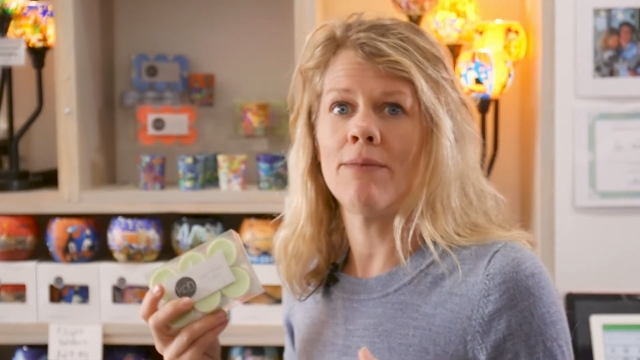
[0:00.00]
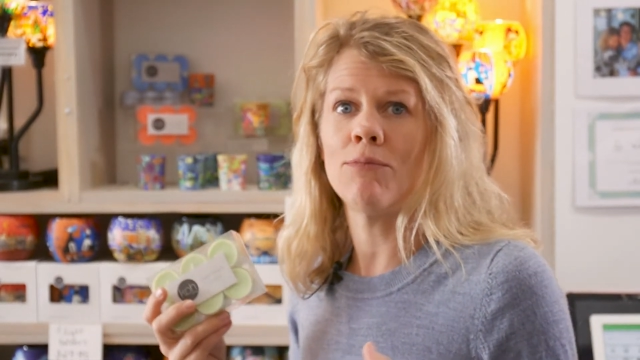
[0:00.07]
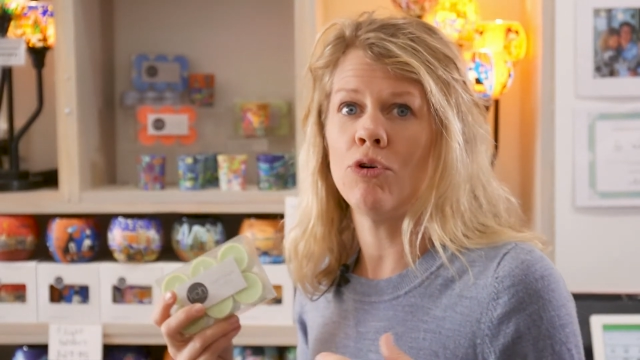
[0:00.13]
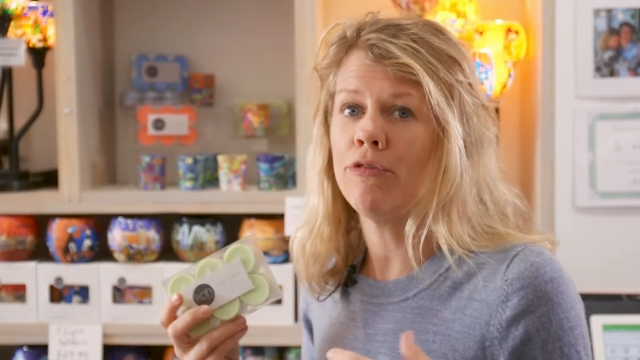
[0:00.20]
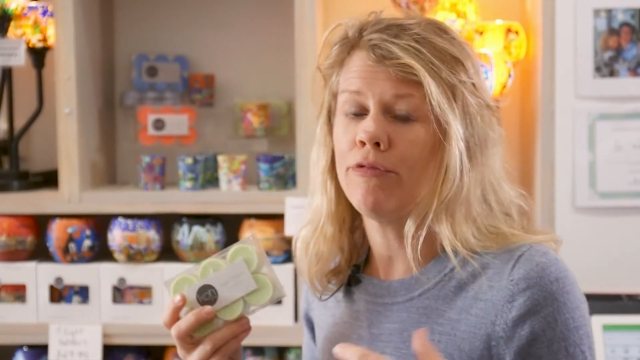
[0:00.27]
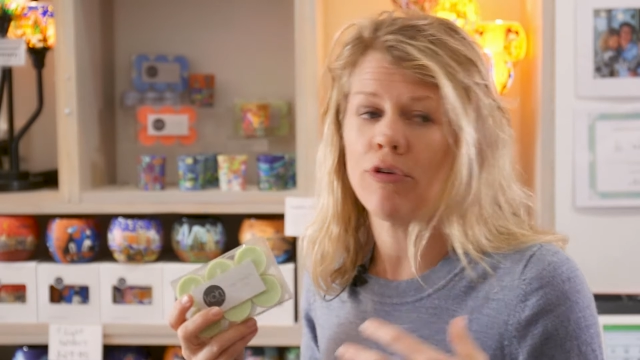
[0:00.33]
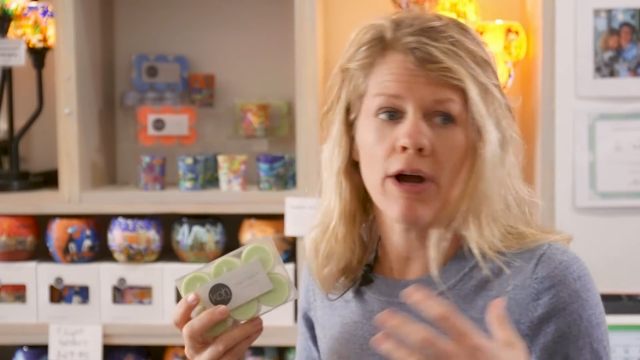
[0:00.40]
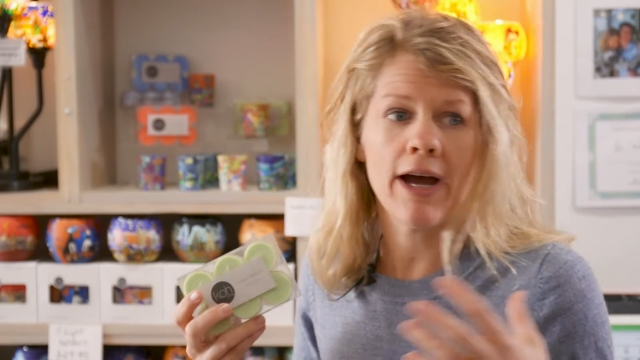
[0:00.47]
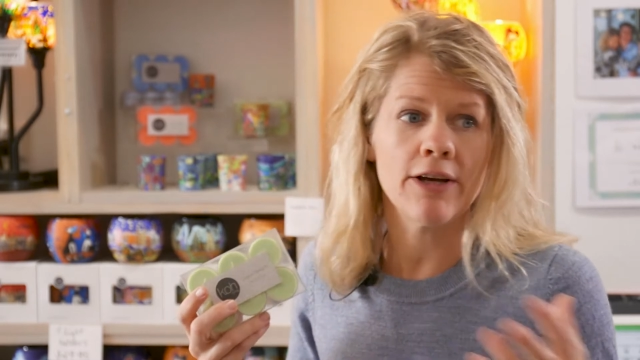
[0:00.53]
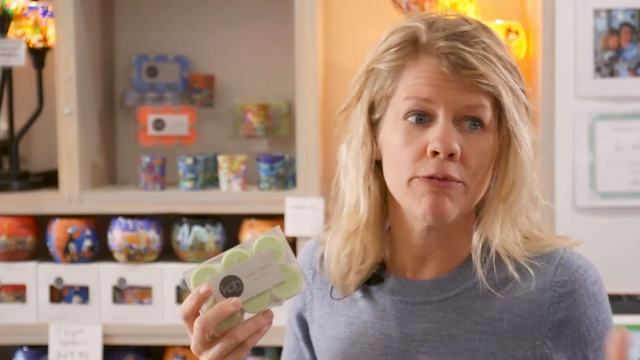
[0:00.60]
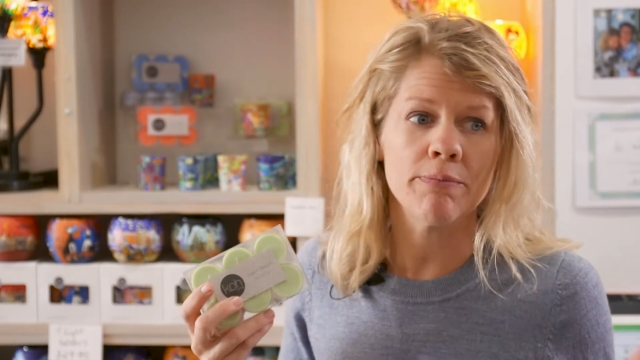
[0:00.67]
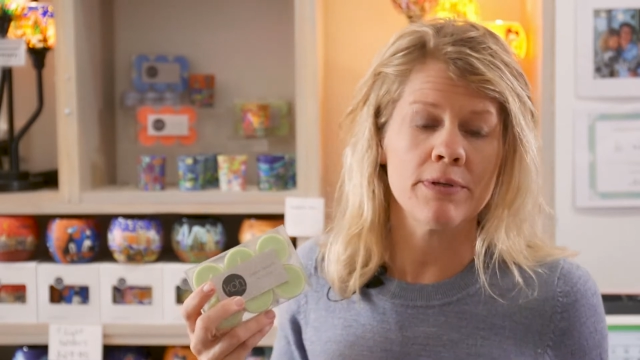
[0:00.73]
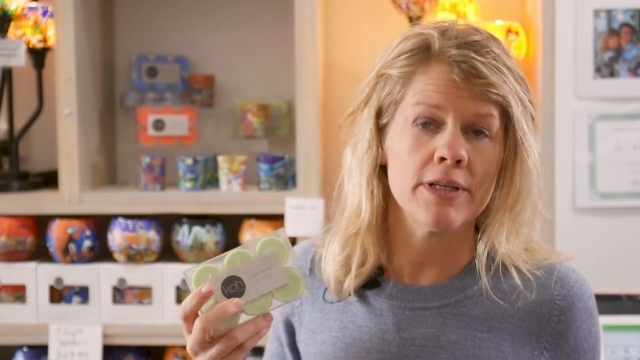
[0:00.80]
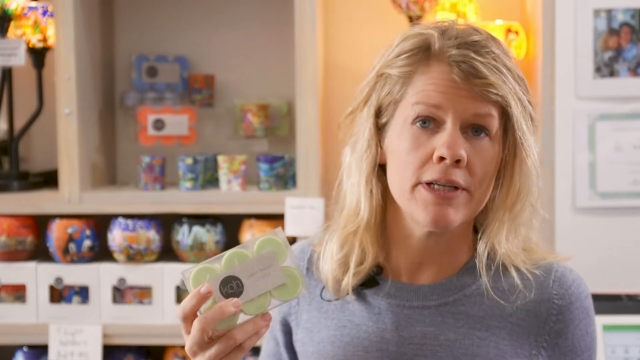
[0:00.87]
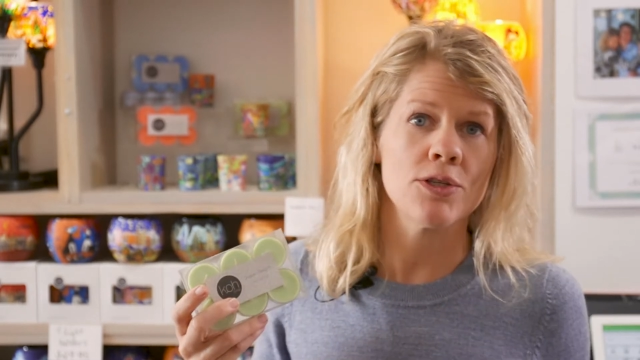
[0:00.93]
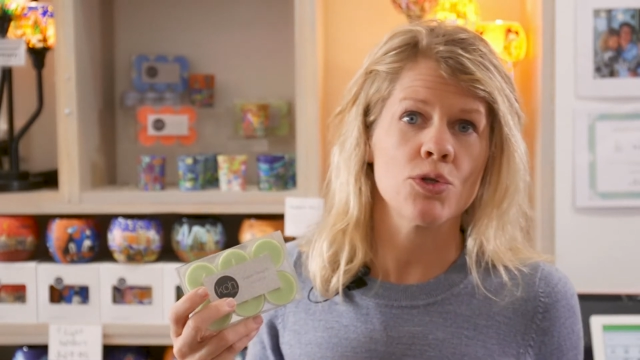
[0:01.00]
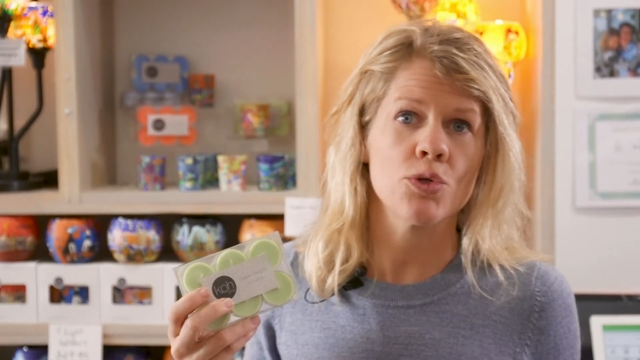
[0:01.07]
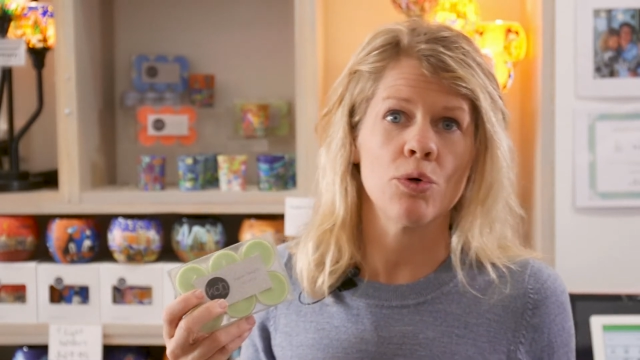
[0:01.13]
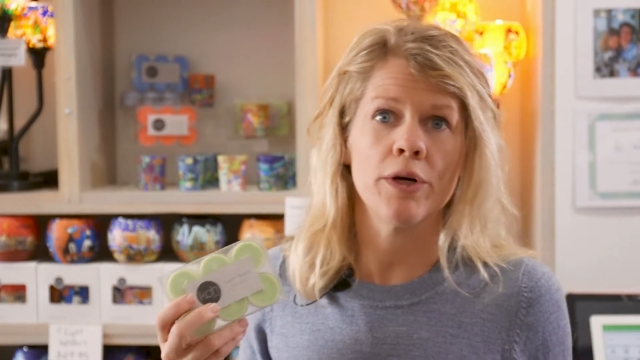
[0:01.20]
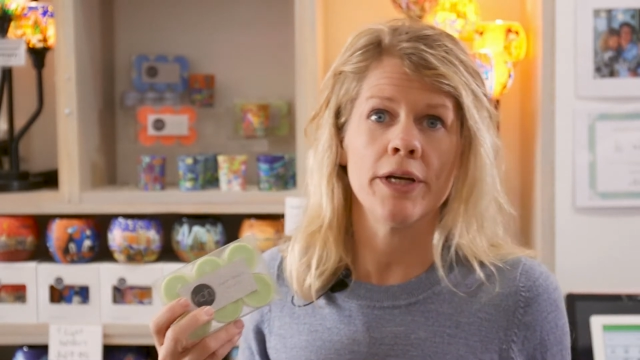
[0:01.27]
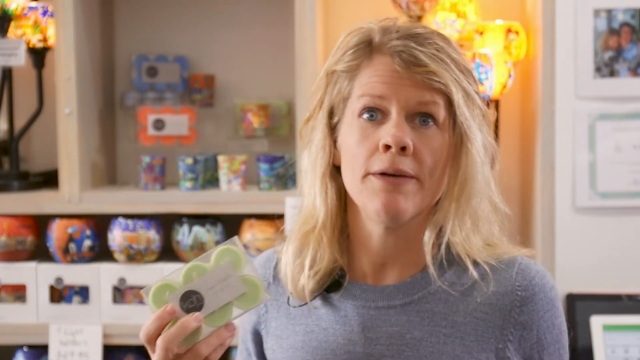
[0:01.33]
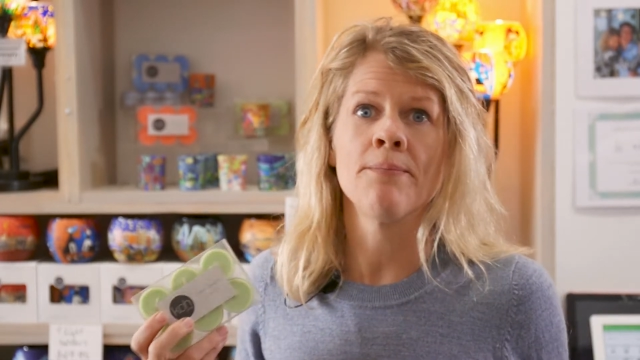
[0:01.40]
I'm all for 100%
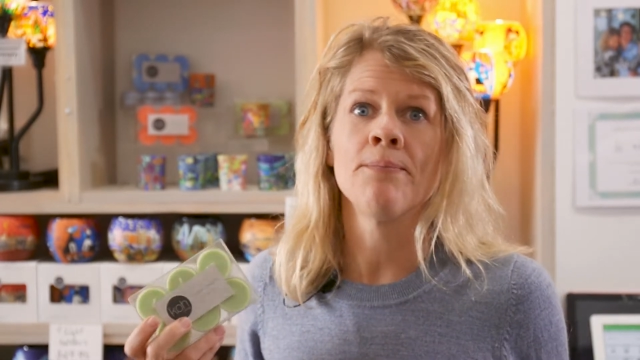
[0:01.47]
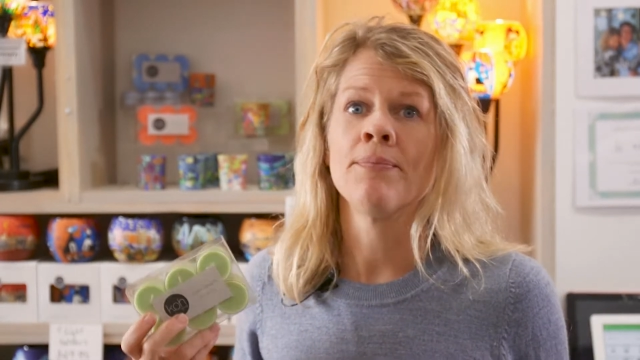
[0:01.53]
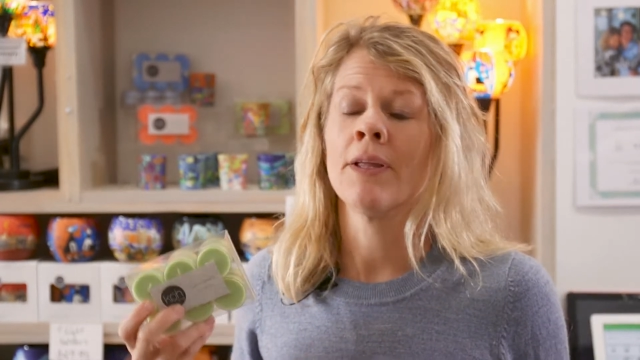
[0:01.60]
soy,